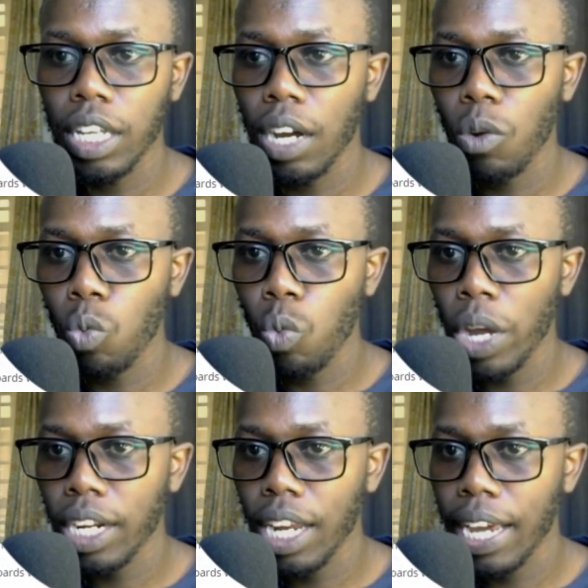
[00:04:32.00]

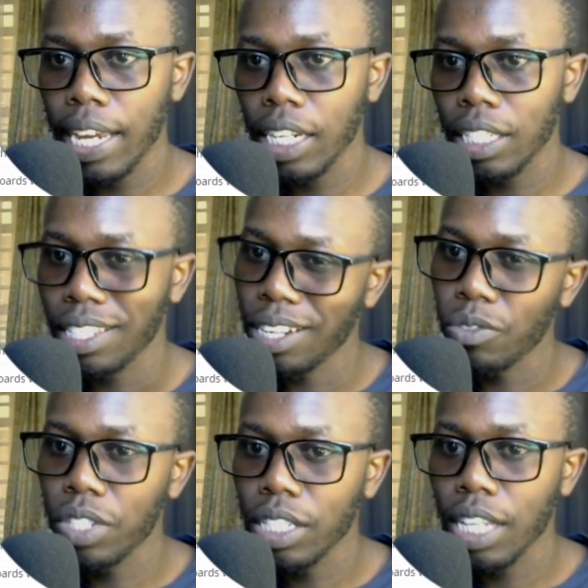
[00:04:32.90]
when I reach, now
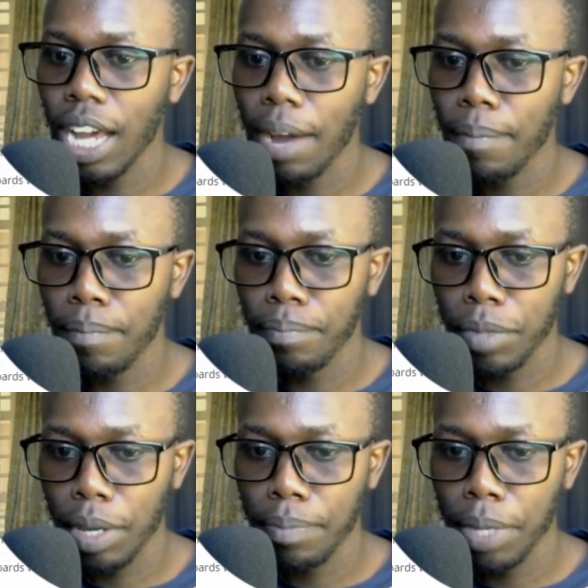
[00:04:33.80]
since I'm
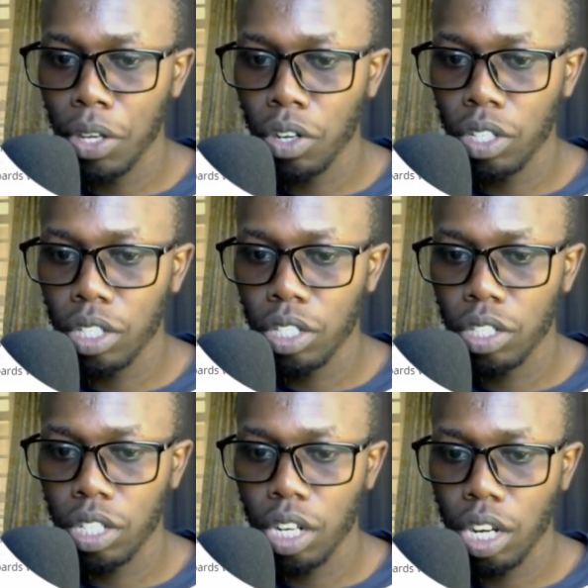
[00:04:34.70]
beyond
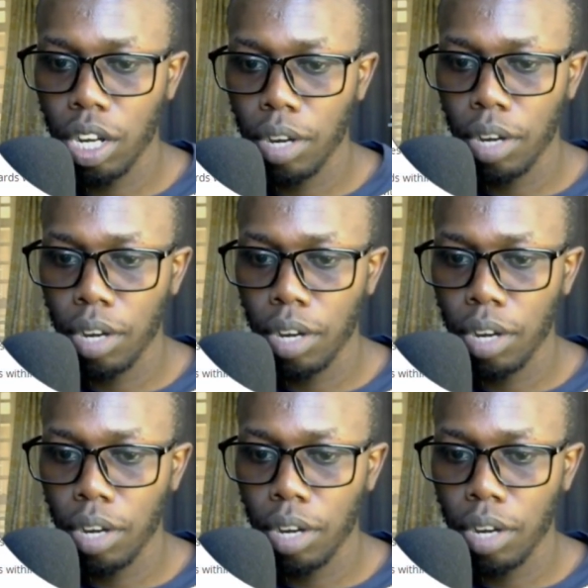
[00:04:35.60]
board